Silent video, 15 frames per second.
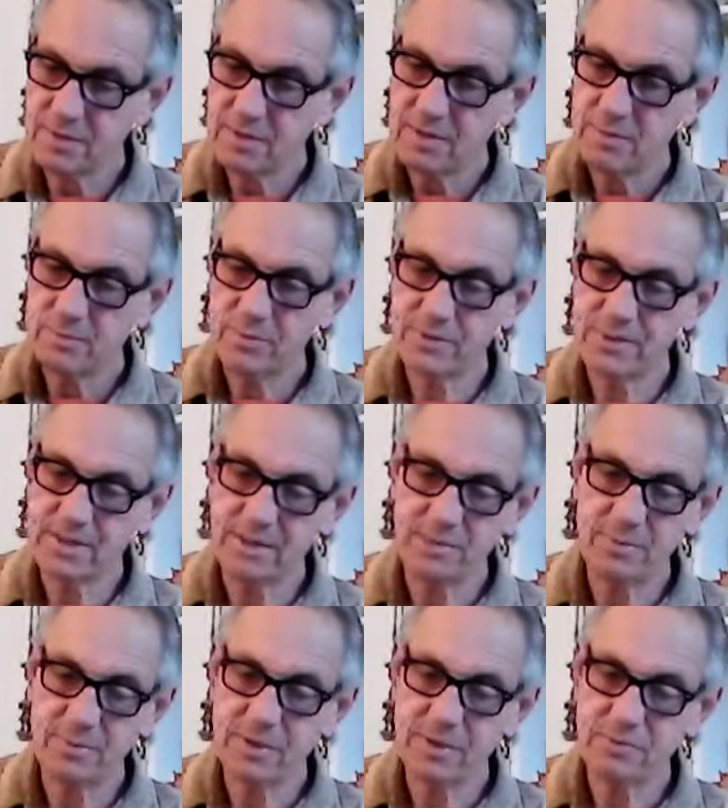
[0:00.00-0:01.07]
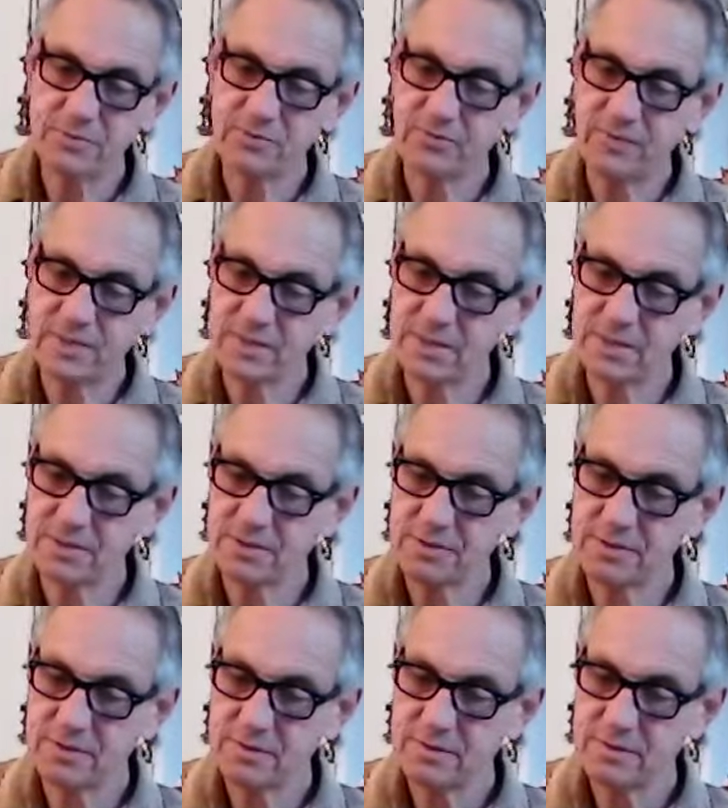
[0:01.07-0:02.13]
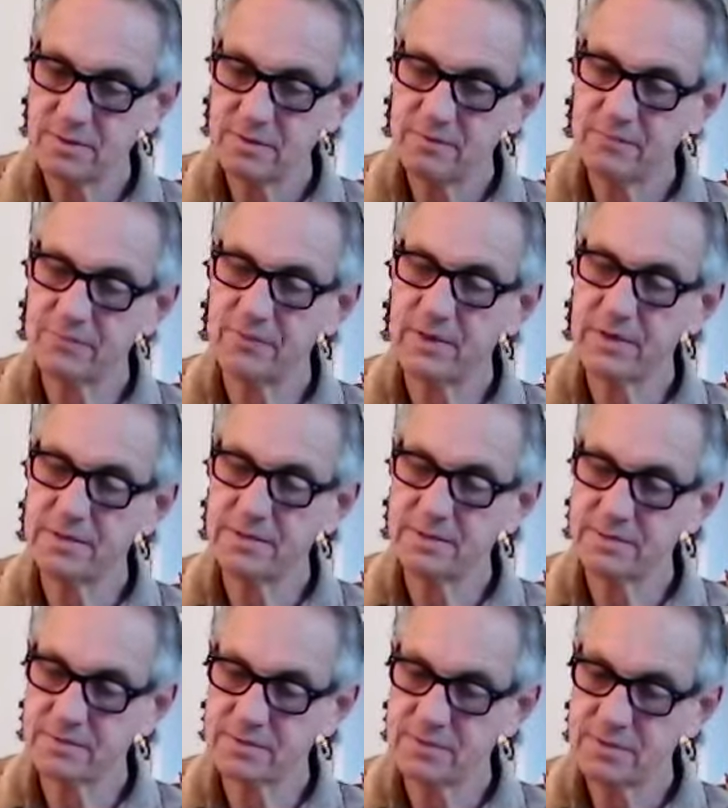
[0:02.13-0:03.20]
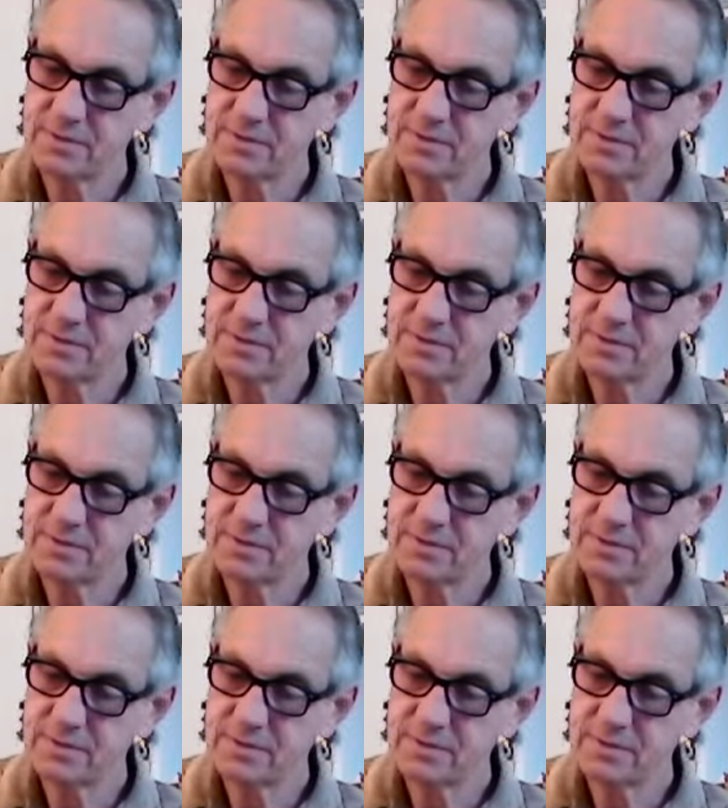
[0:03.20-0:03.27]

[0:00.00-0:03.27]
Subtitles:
but then it becomes restless, frightened,